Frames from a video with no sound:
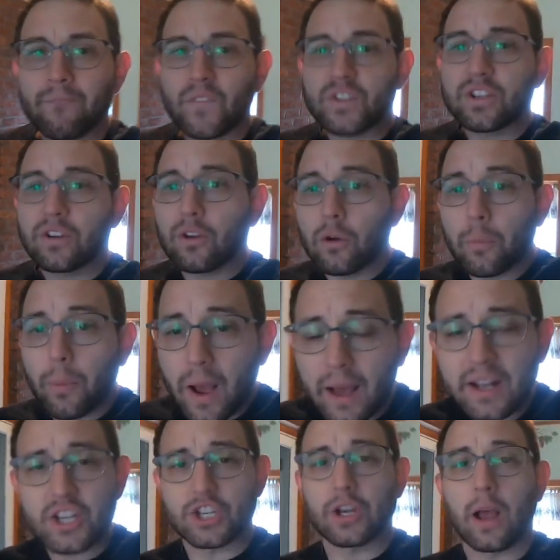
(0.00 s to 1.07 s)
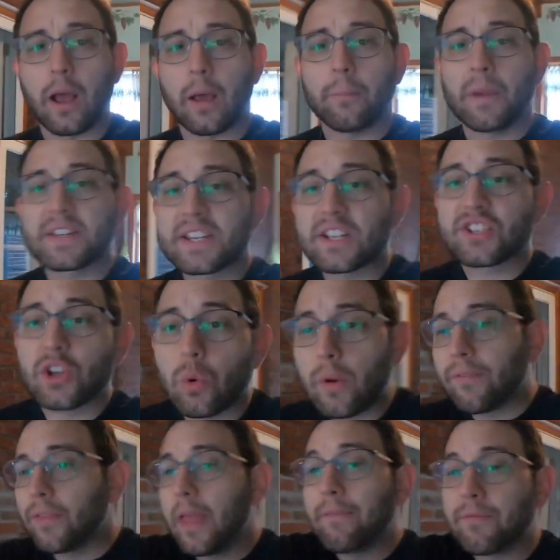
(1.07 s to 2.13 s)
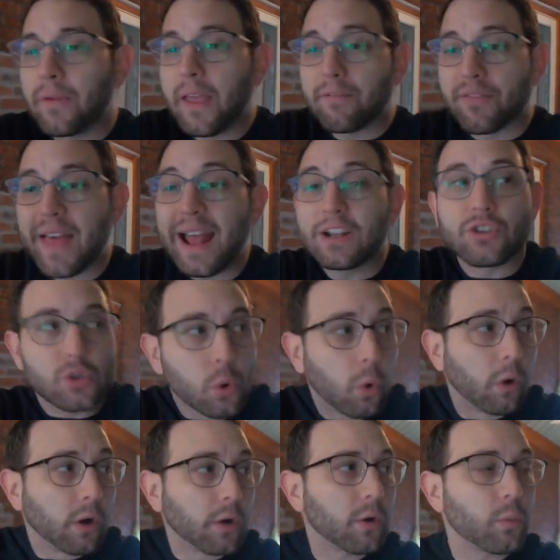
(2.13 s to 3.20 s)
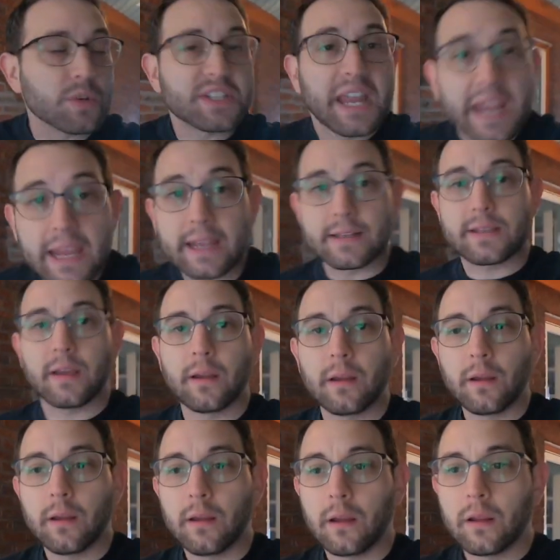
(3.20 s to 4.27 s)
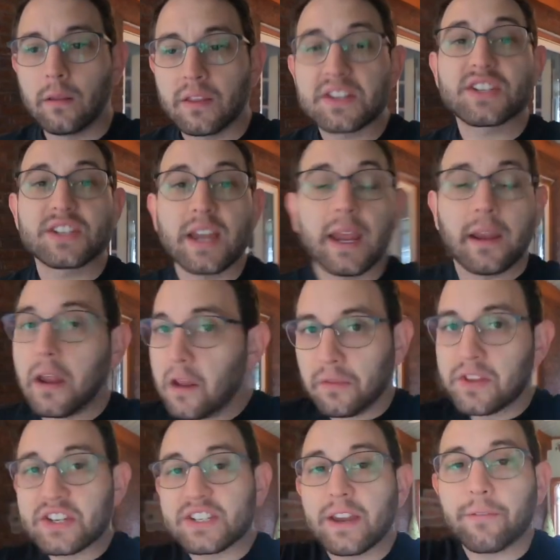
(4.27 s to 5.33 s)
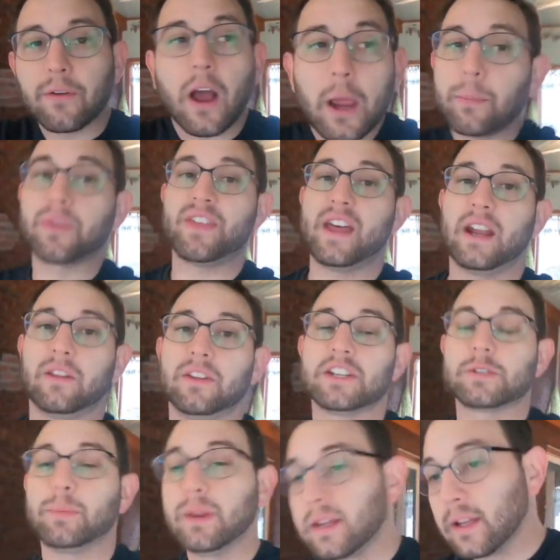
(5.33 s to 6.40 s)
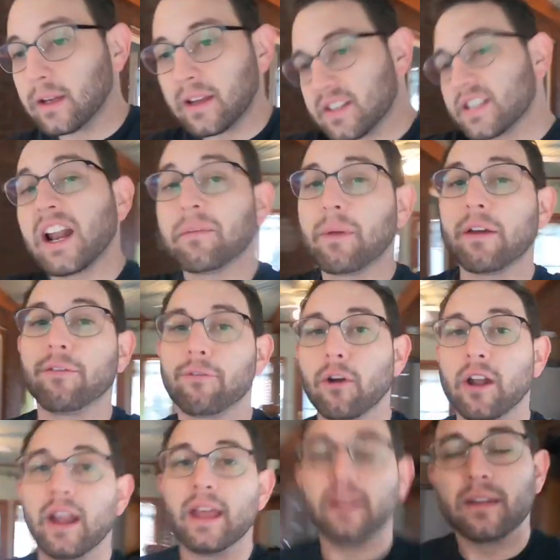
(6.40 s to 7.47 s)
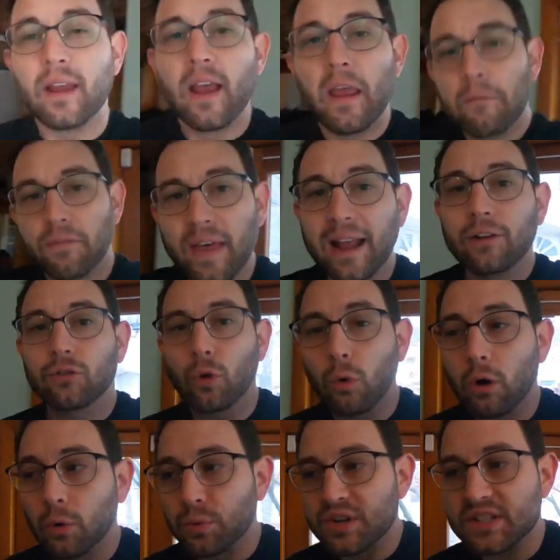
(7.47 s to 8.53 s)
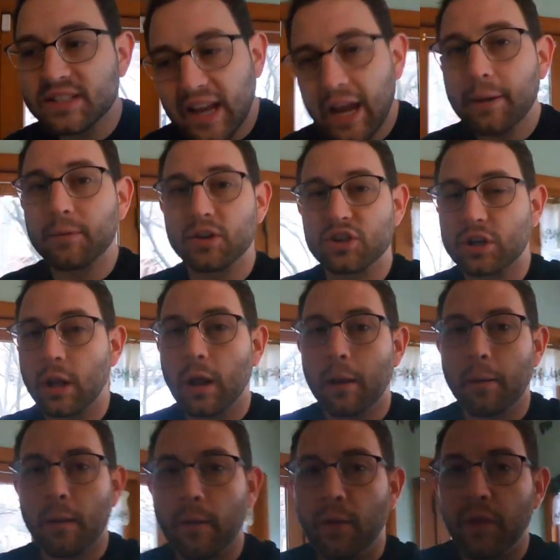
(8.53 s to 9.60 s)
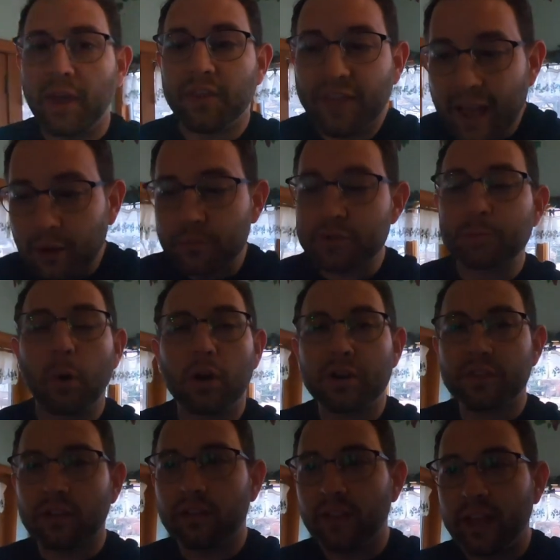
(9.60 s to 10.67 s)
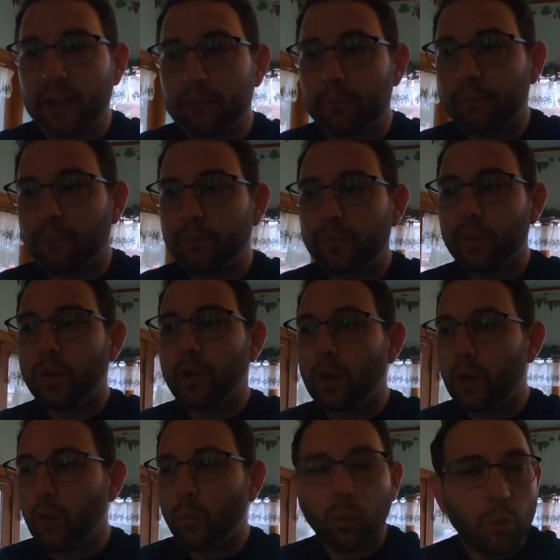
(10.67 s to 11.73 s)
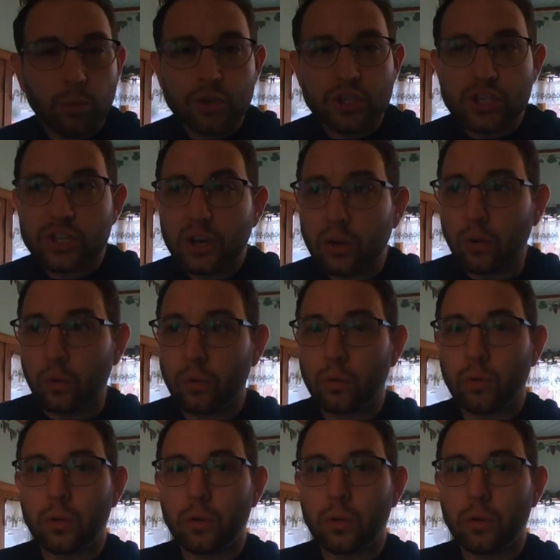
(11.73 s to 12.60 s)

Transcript: I said, you're a body shop. I said, so if that door was hit, let's say, hypothetically speaking, instead of my front end, if that door was damaged and that was part of the claim, what would you do?